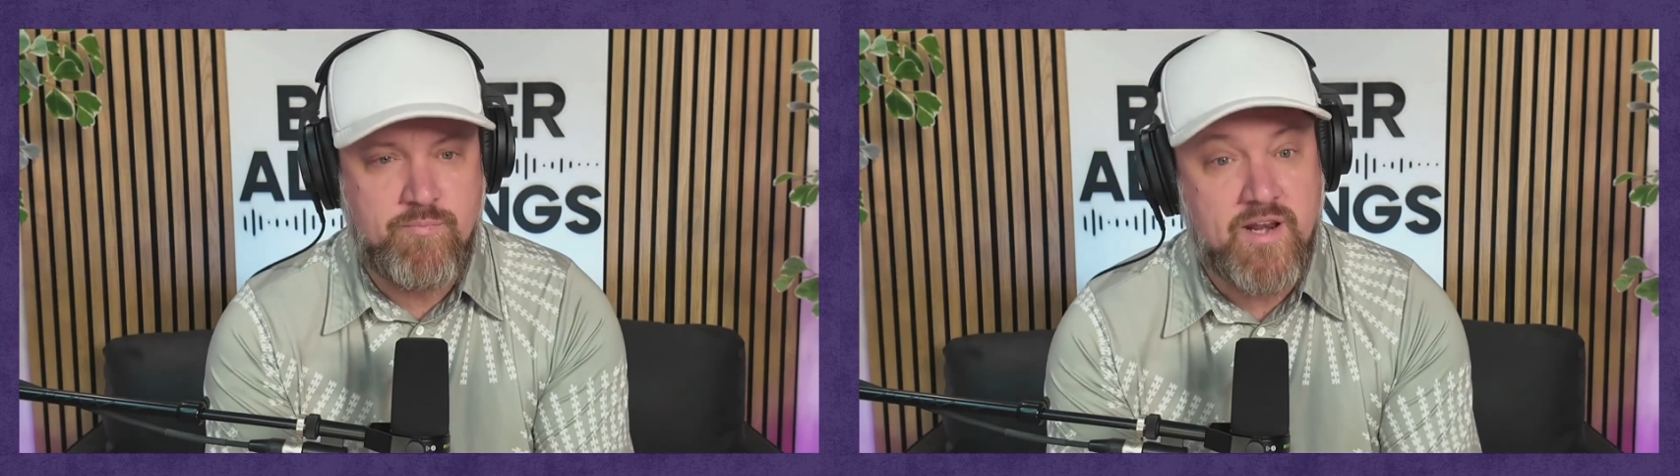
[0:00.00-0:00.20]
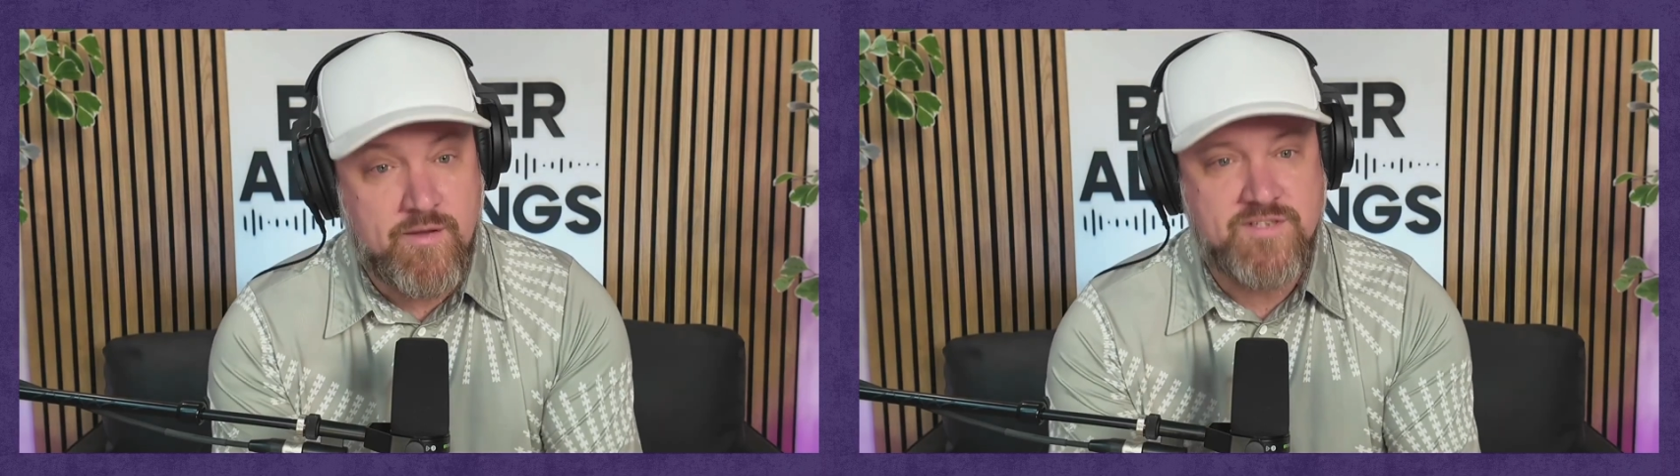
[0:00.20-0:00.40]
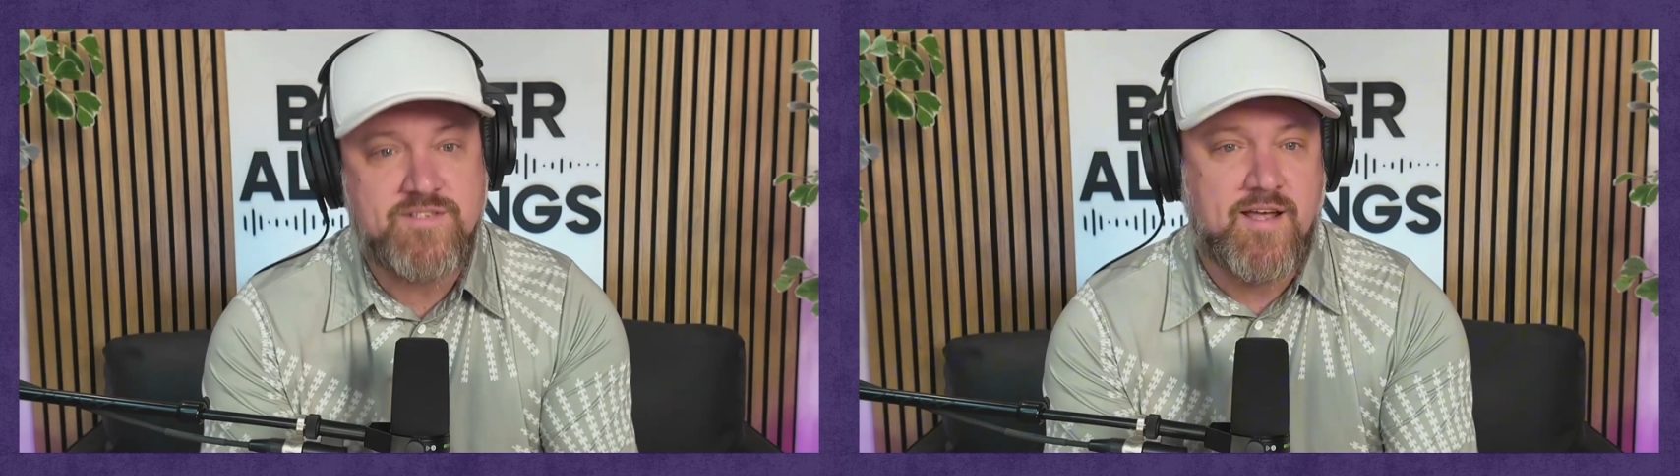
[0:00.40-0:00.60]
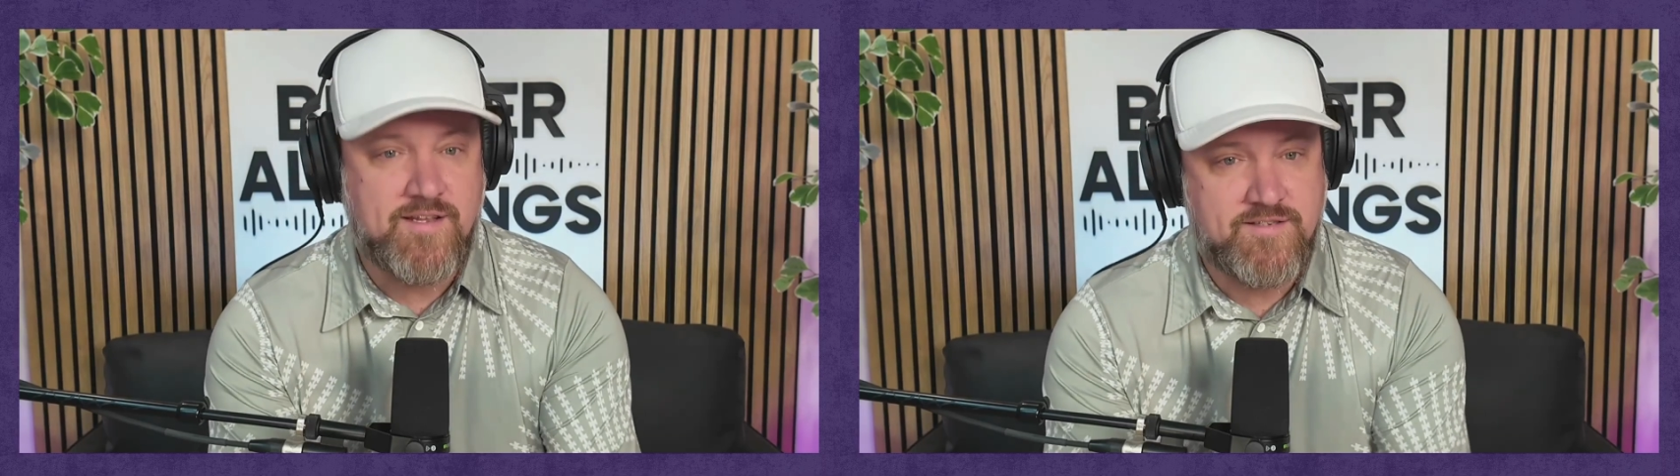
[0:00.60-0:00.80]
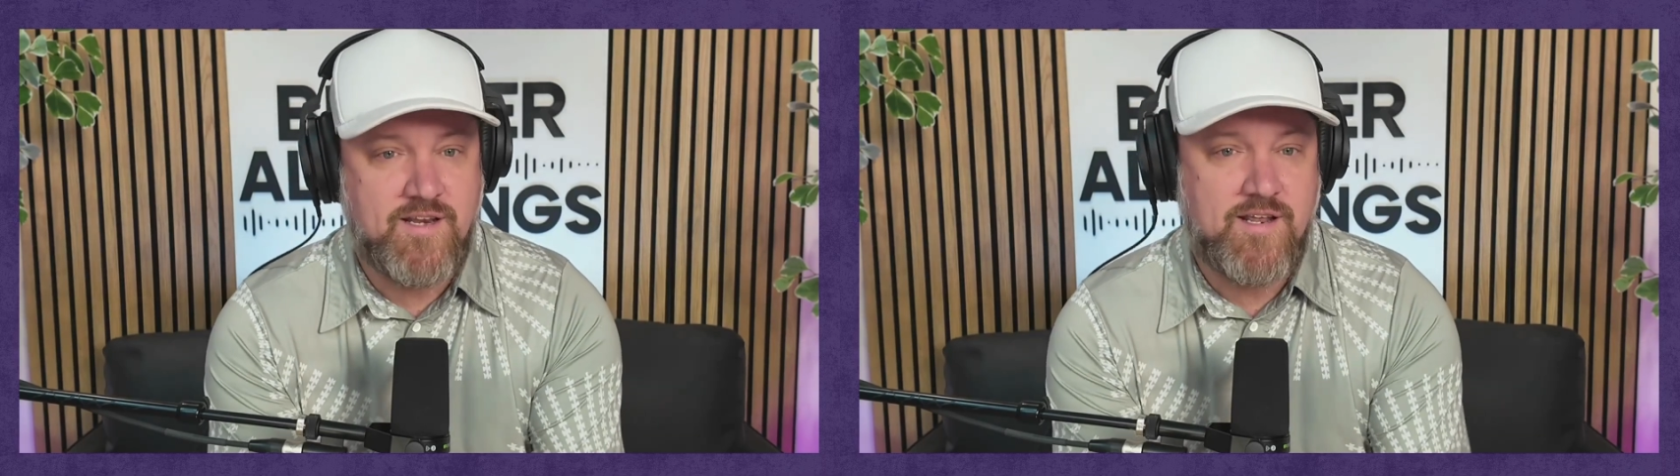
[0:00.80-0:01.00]
but it was second
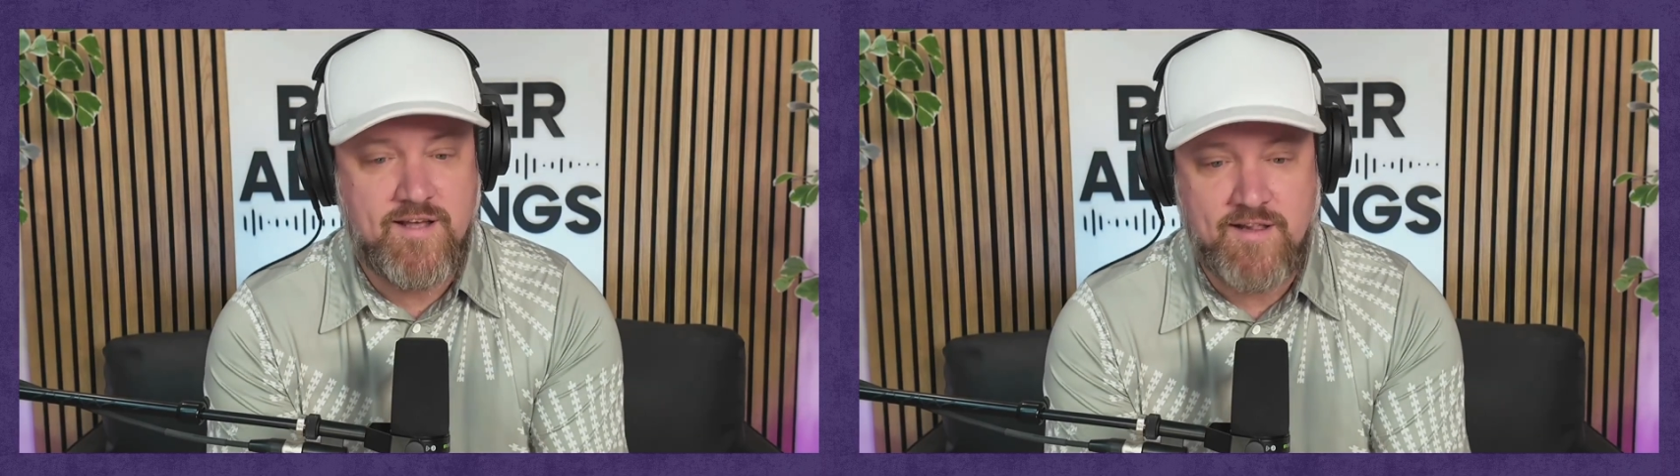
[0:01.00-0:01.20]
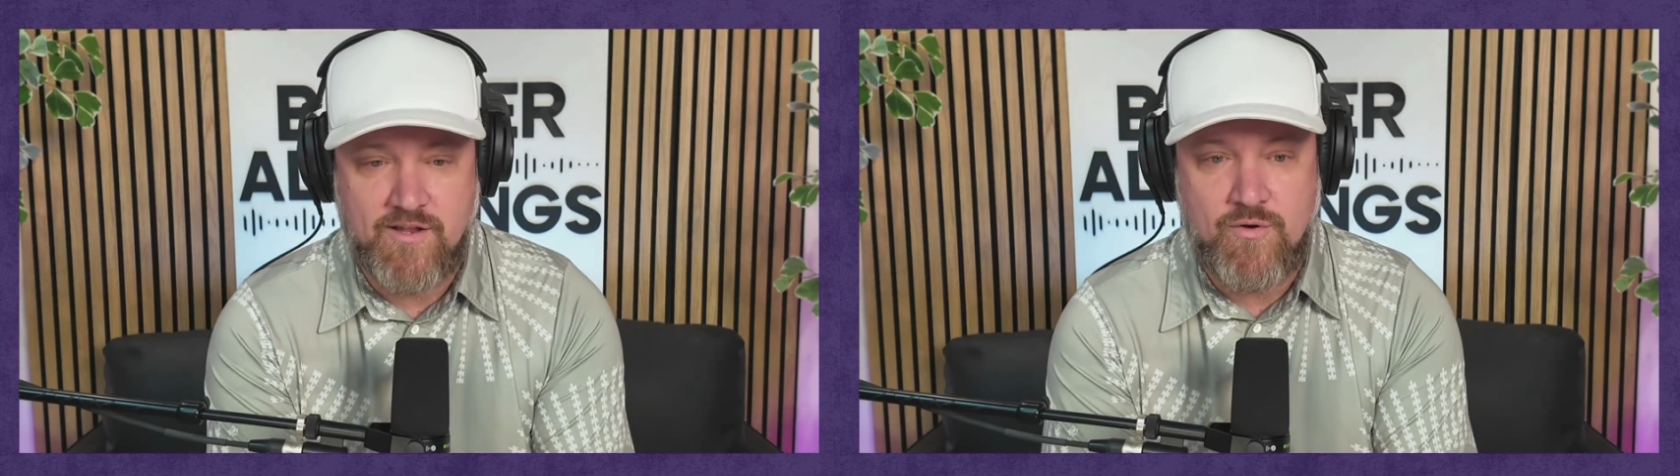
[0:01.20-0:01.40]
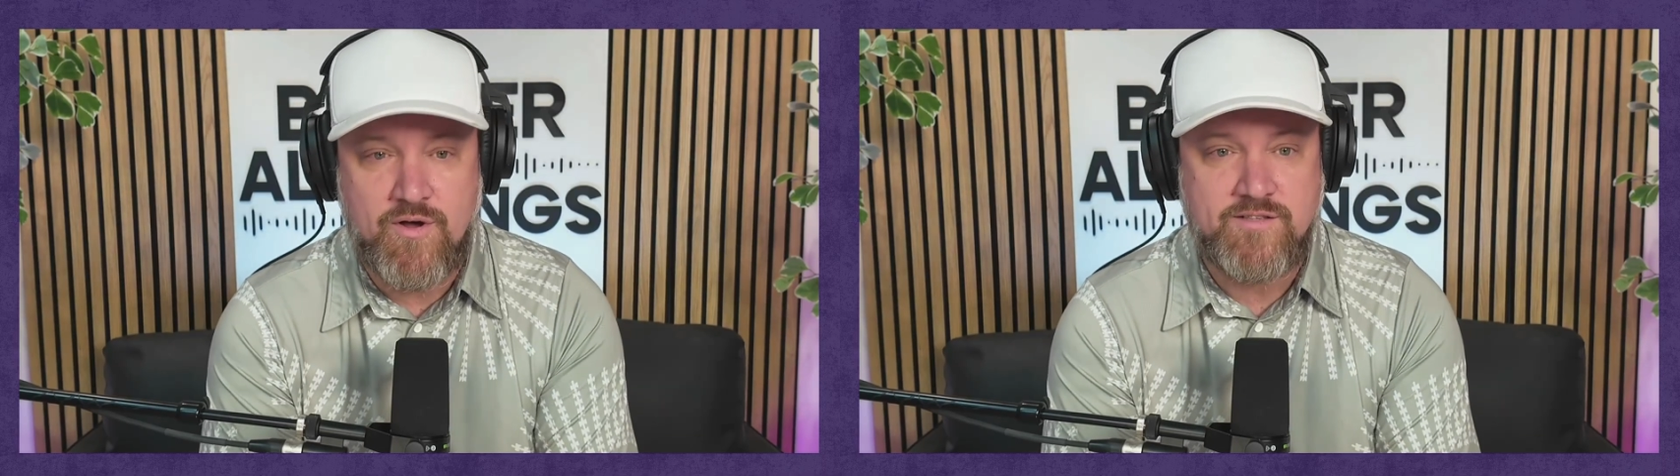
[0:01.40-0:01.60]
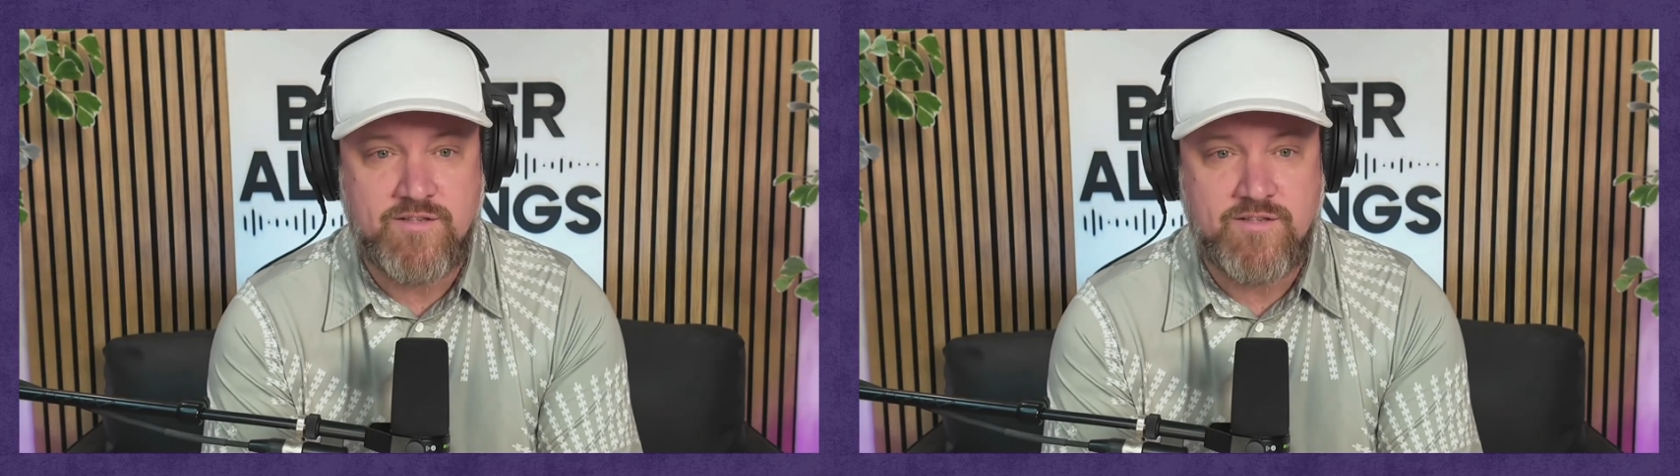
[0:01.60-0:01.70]
city to Illinois.